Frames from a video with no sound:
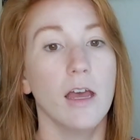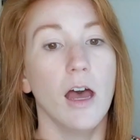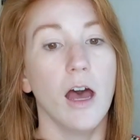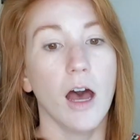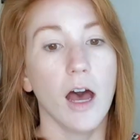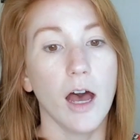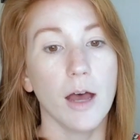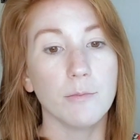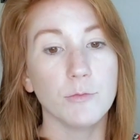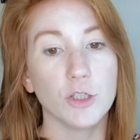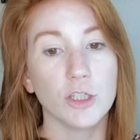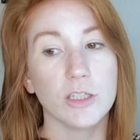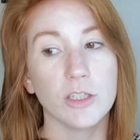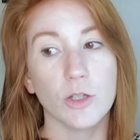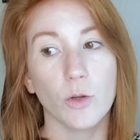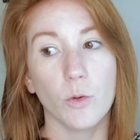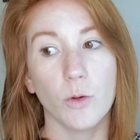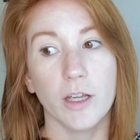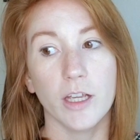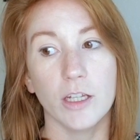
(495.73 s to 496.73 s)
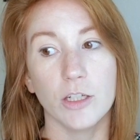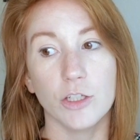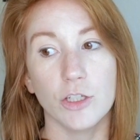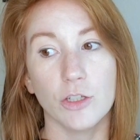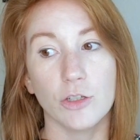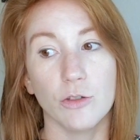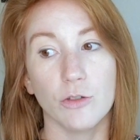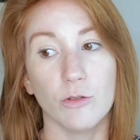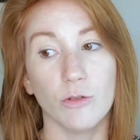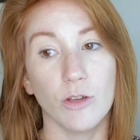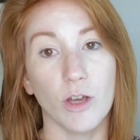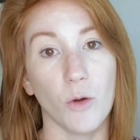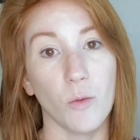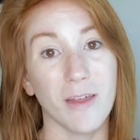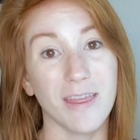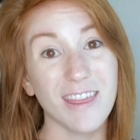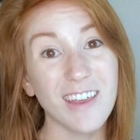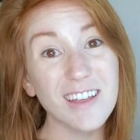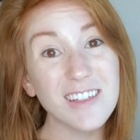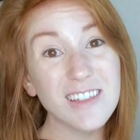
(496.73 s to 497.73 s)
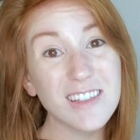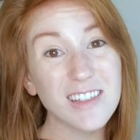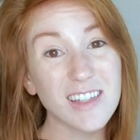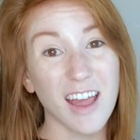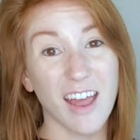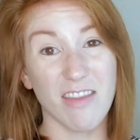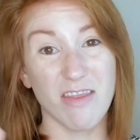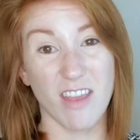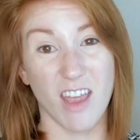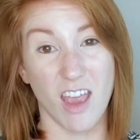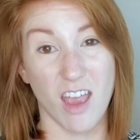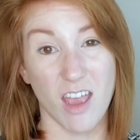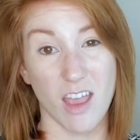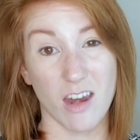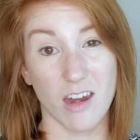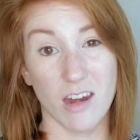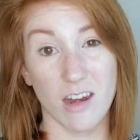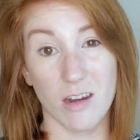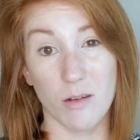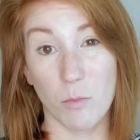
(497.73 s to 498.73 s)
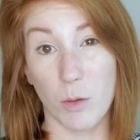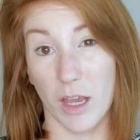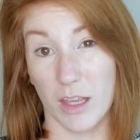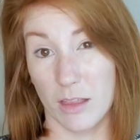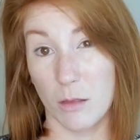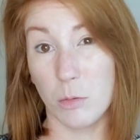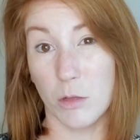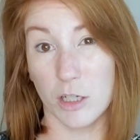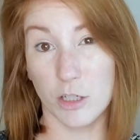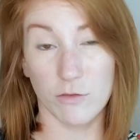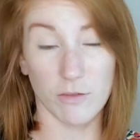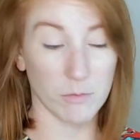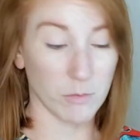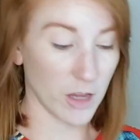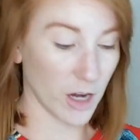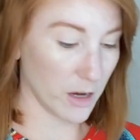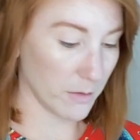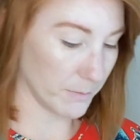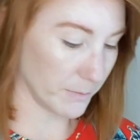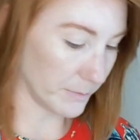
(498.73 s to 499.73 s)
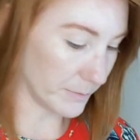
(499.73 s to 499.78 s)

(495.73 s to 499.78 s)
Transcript: I'm just going to go with this and then pick the blush from there.